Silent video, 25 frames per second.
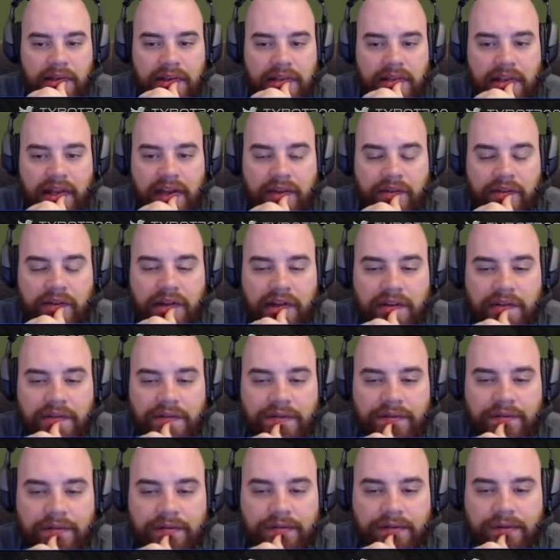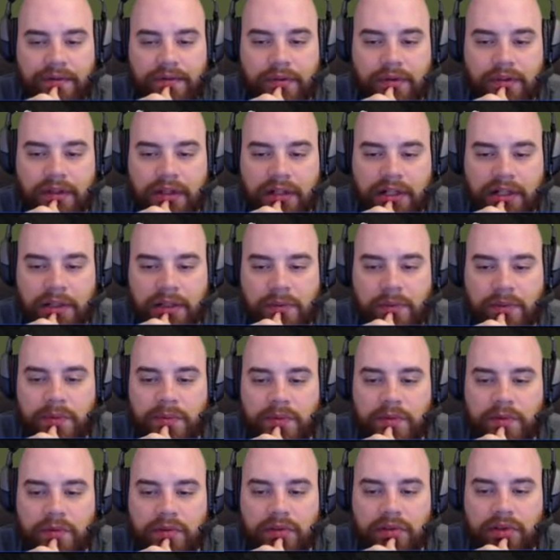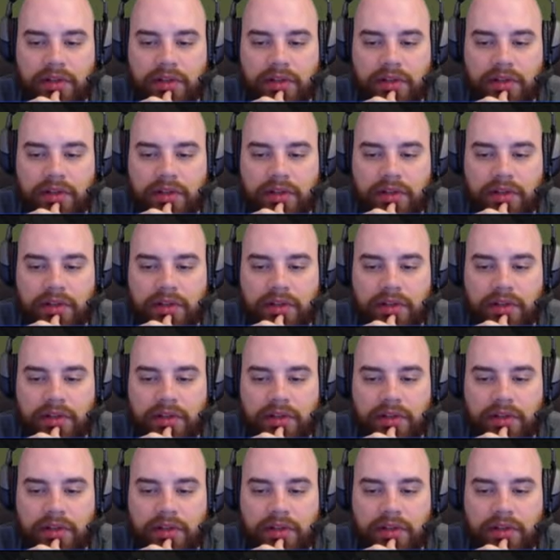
have enough for a couple more